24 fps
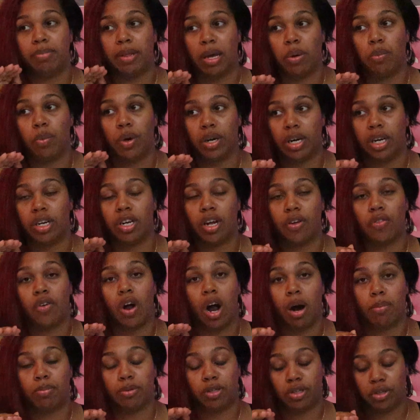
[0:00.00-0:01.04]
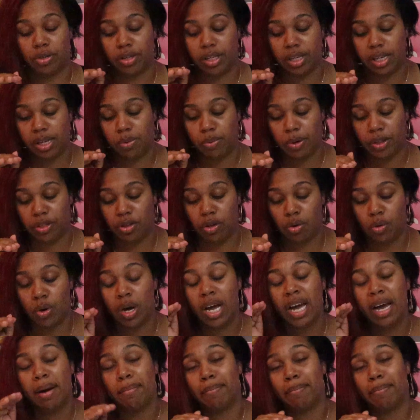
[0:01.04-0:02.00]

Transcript: They want another opportunity with you,